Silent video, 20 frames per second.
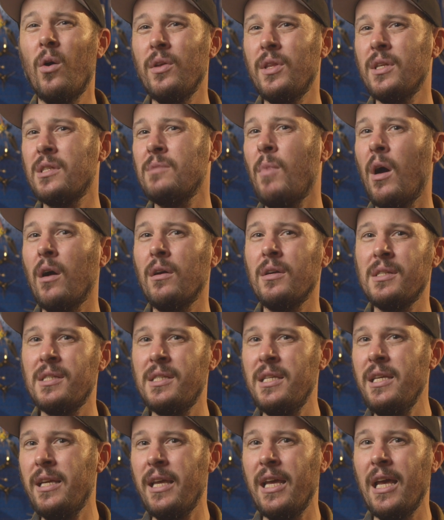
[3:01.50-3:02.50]
or the smaller
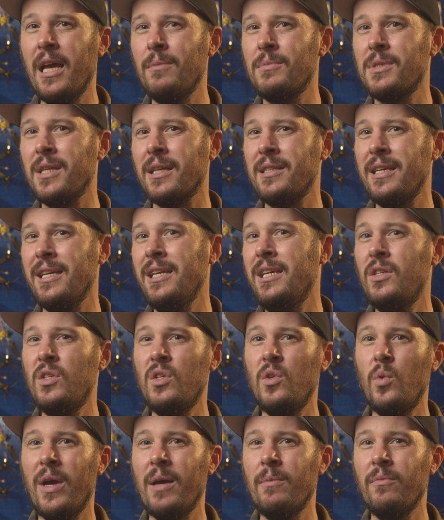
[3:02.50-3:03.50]
Z cams like the
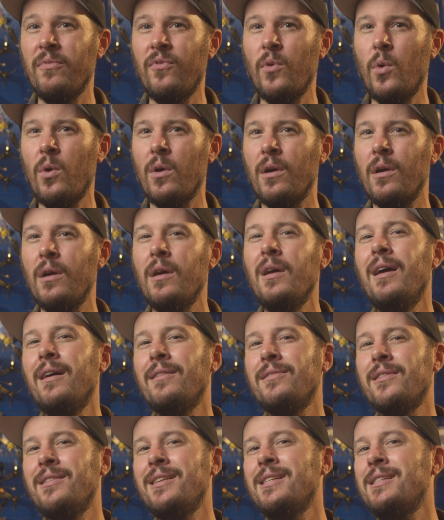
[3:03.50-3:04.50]
E2 M4,
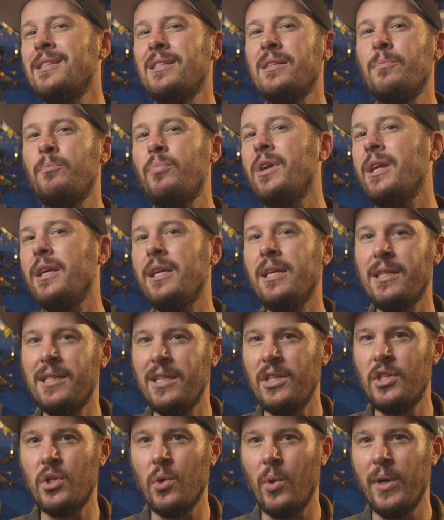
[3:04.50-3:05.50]
then this is a pretty
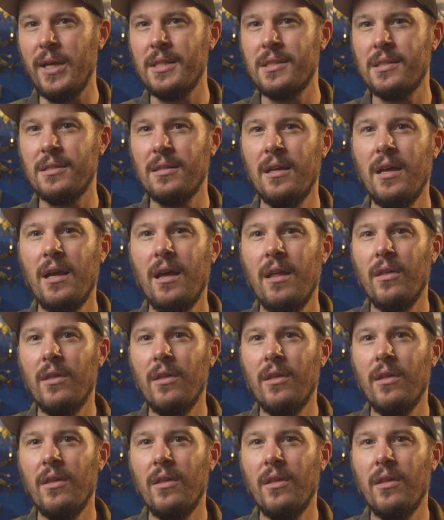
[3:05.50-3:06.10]
easy choice.